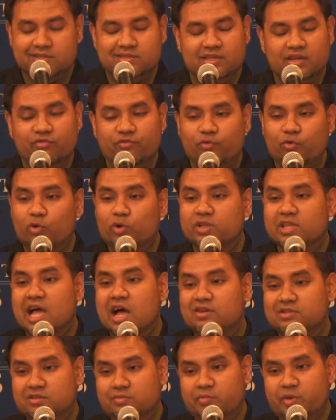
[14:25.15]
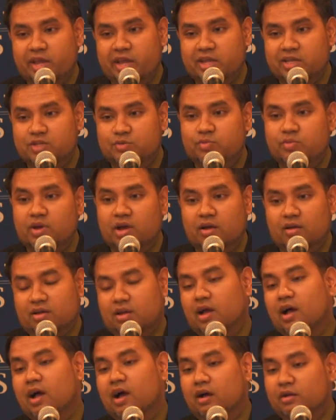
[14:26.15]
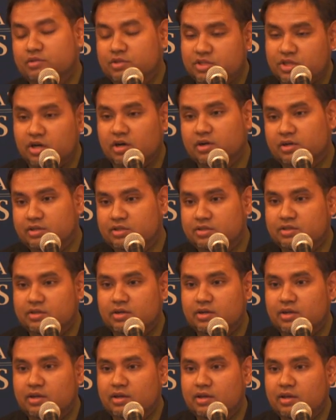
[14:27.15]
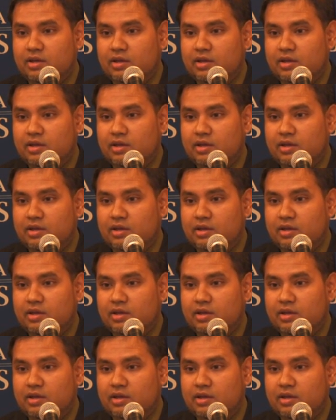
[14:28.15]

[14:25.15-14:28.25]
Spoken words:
It's a 4,000-page charge.